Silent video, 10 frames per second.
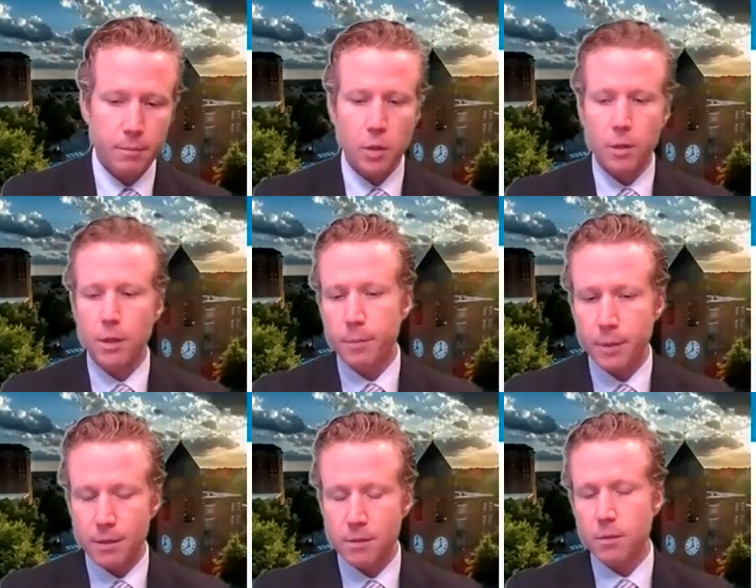new
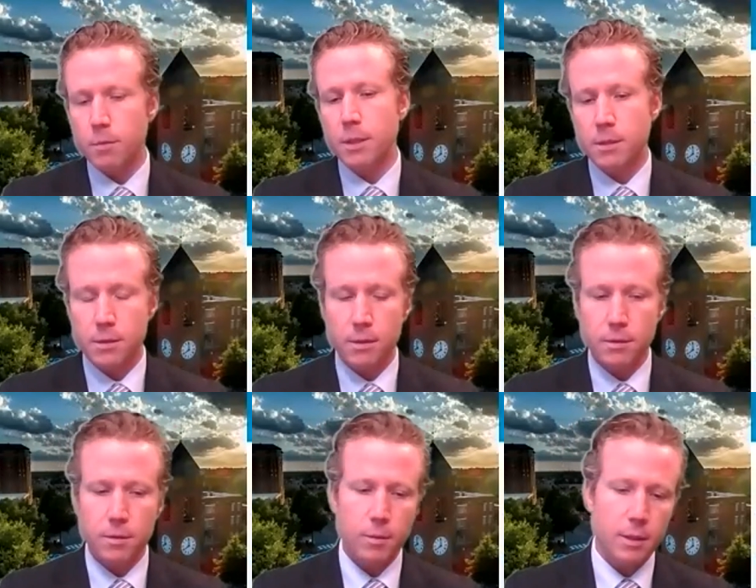companies, new
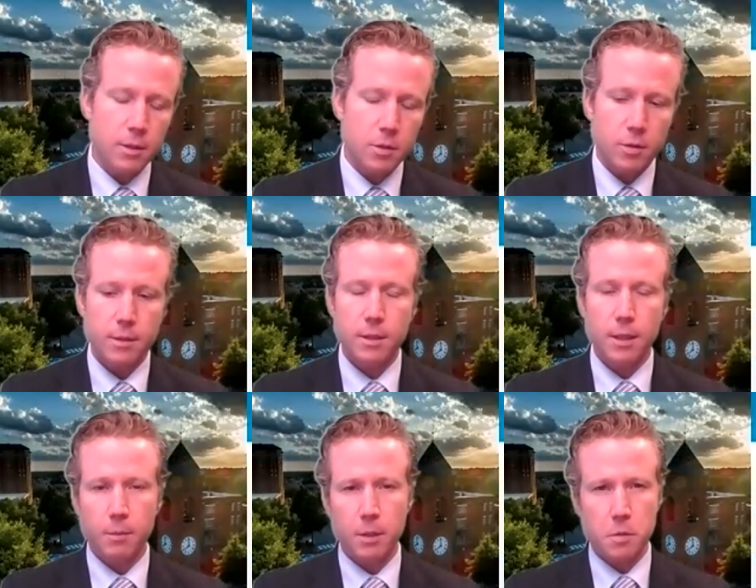businesses, new industries
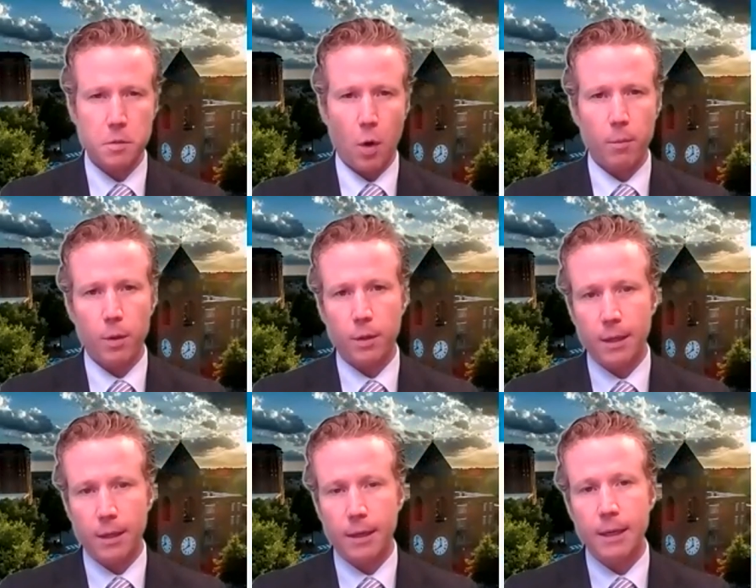coming to Spartanburg
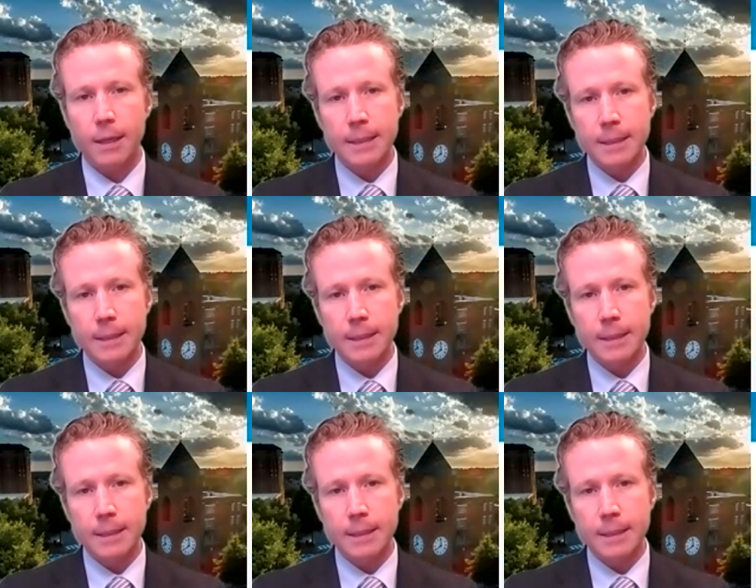County.